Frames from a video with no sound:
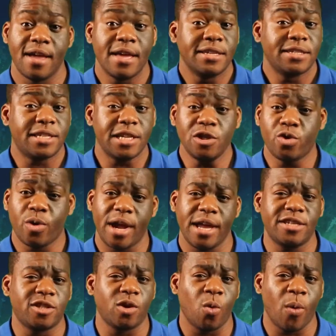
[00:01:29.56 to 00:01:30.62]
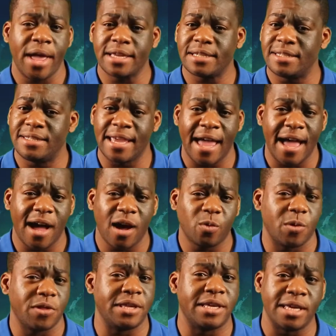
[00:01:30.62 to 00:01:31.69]
Sin tries to weigh us down
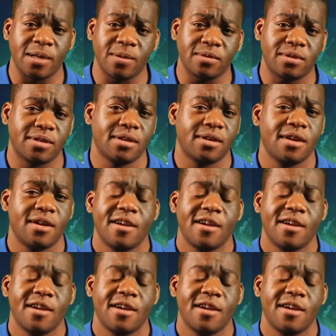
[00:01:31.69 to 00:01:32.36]
with guilt,